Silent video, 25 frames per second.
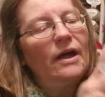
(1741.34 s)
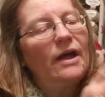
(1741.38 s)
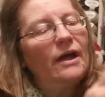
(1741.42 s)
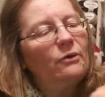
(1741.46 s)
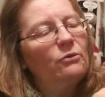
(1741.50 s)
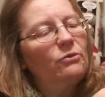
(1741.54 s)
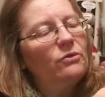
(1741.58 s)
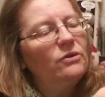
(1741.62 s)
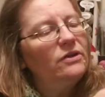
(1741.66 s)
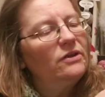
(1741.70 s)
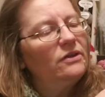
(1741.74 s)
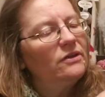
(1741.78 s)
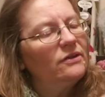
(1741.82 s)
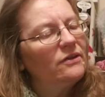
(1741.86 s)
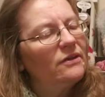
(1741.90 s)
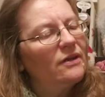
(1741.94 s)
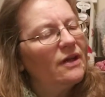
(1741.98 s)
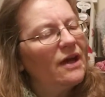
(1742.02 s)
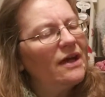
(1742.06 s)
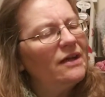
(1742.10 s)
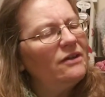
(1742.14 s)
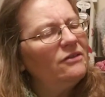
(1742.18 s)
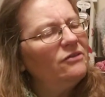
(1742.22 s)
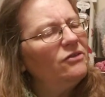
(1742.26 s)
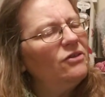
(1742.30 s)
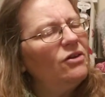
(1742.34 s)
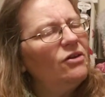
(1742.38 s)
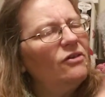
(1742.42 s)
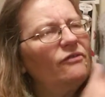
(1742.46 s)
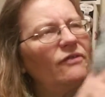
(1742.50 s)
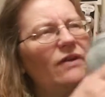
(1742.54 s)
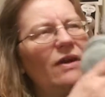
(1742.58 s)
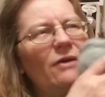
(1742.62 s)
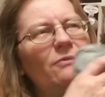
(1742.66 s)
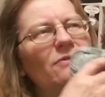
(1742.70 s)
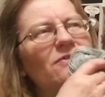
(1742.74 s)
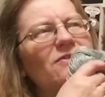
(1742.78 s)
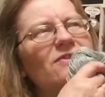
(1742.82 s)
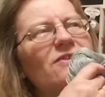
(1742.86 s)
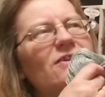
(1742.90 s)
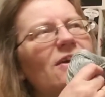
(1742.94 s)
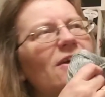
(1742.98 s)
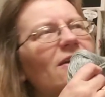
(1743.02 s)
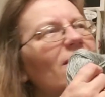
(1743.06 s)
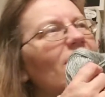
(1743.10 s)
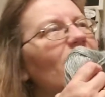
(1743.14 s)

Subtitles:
I don't know if I would say